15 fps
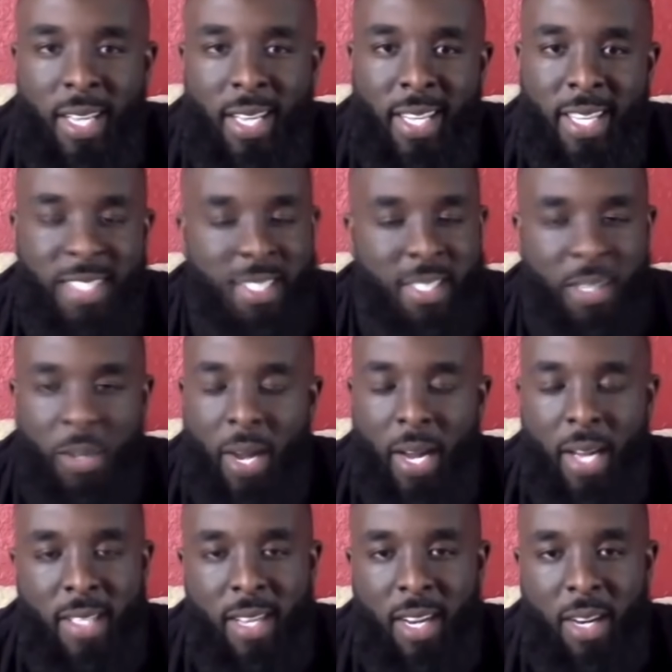It's a
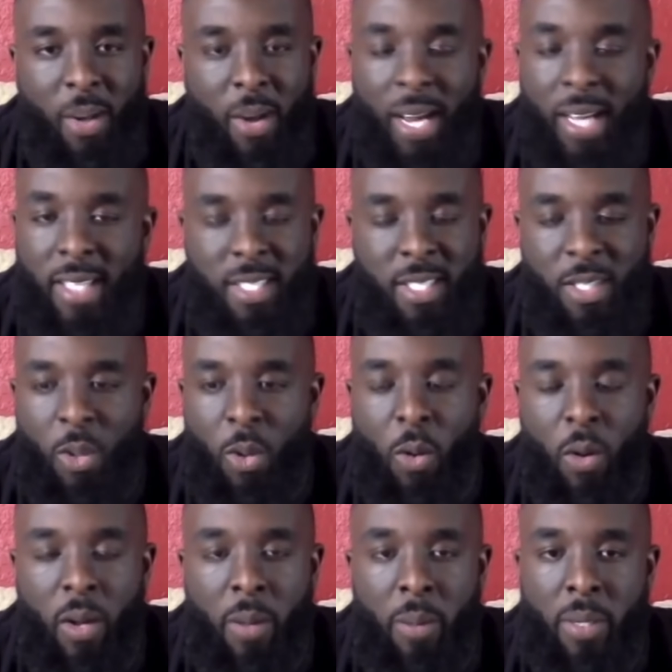crazy
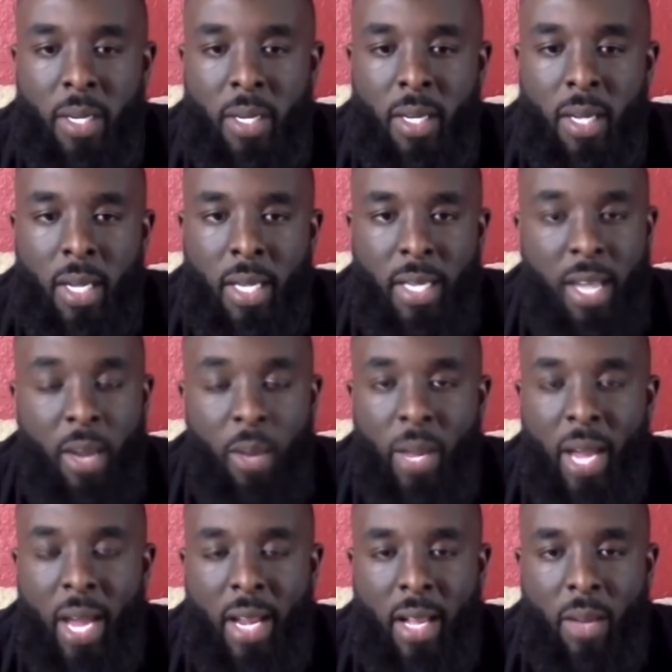story, but yeah, we
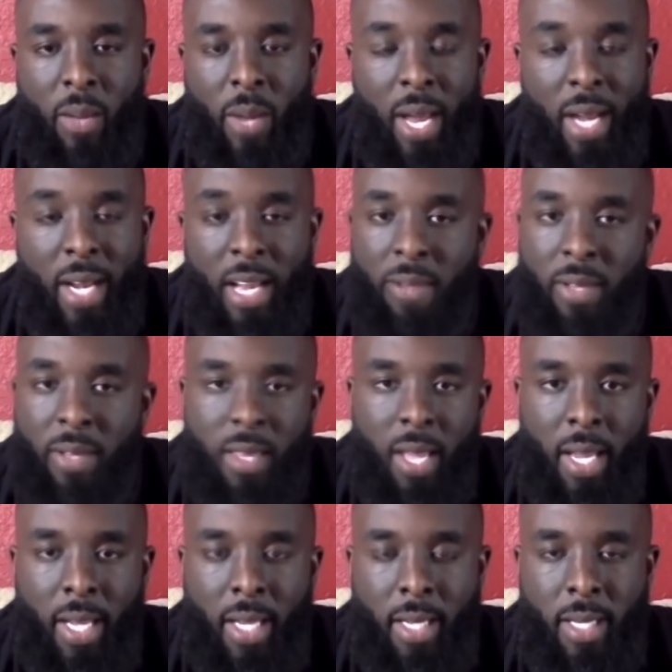had
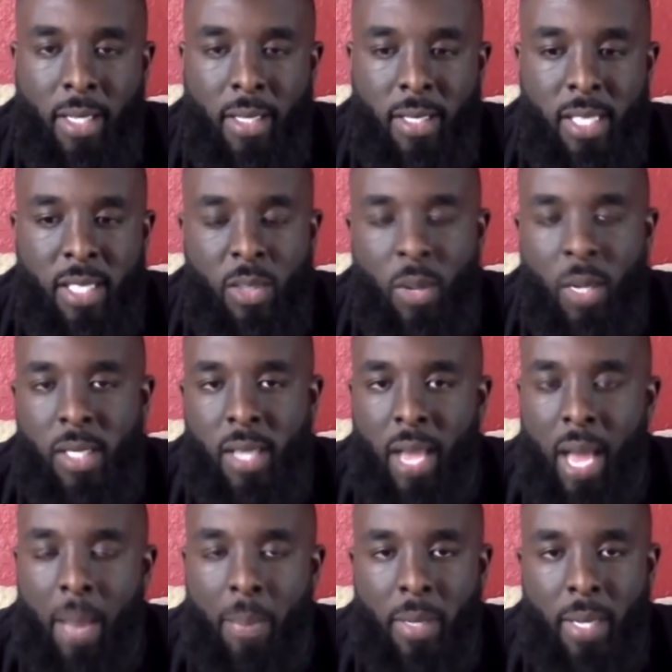everything. And then the situation
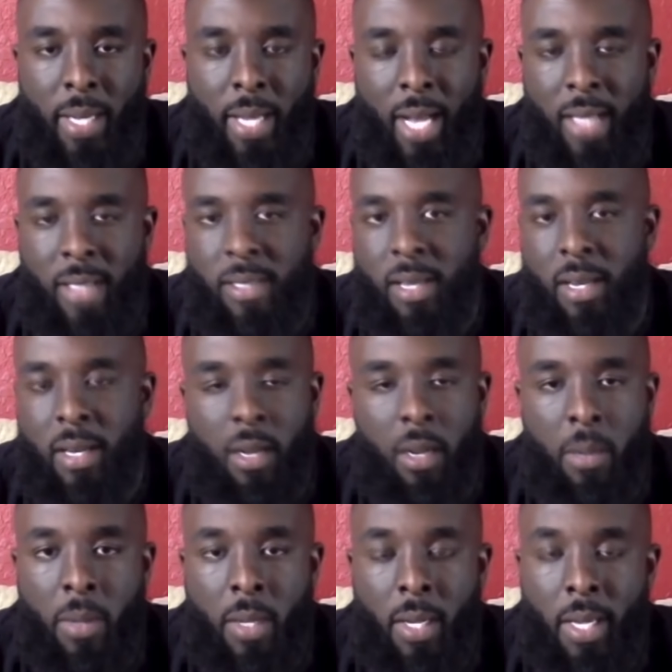happened. He got set up,
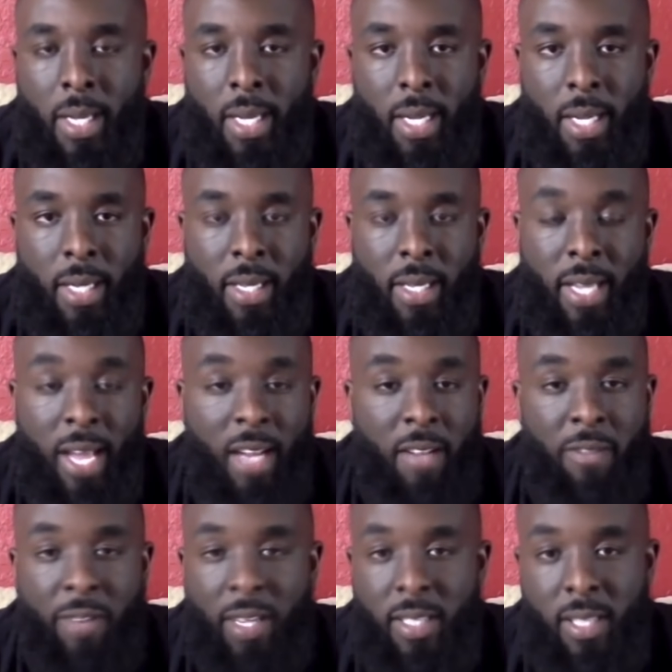and he had to
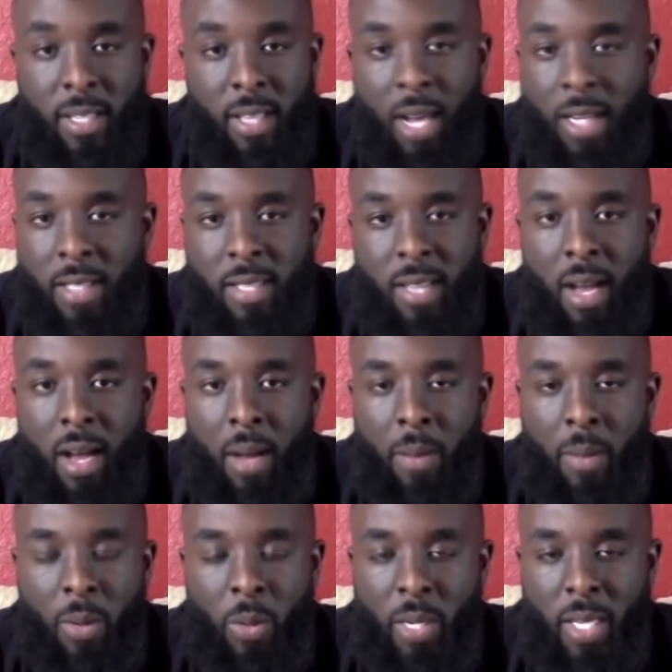face a lot of time.
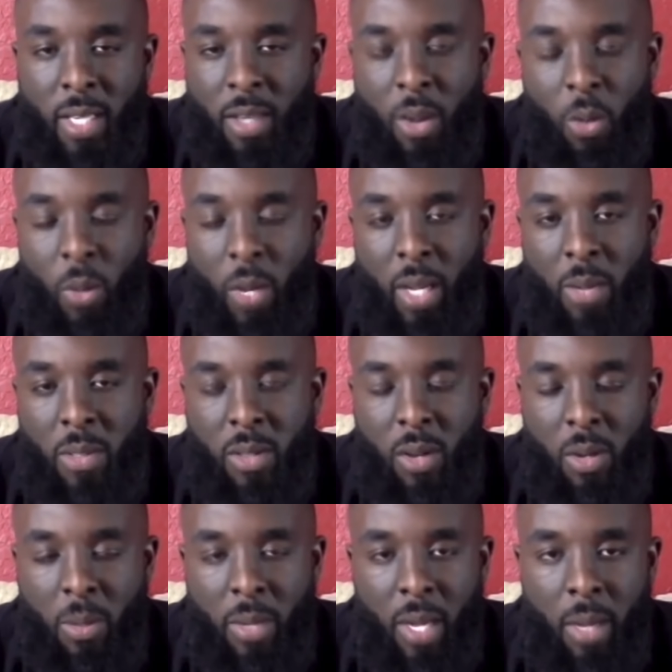And we didn't know when he was going
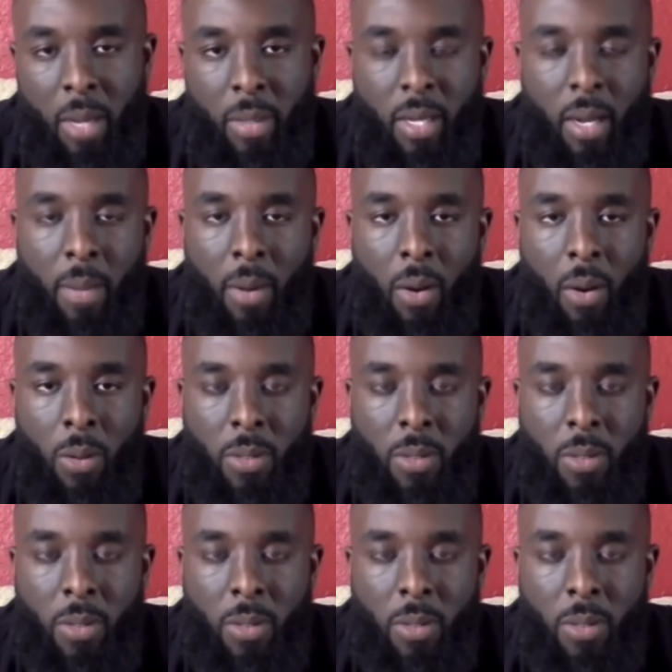to be able to come home.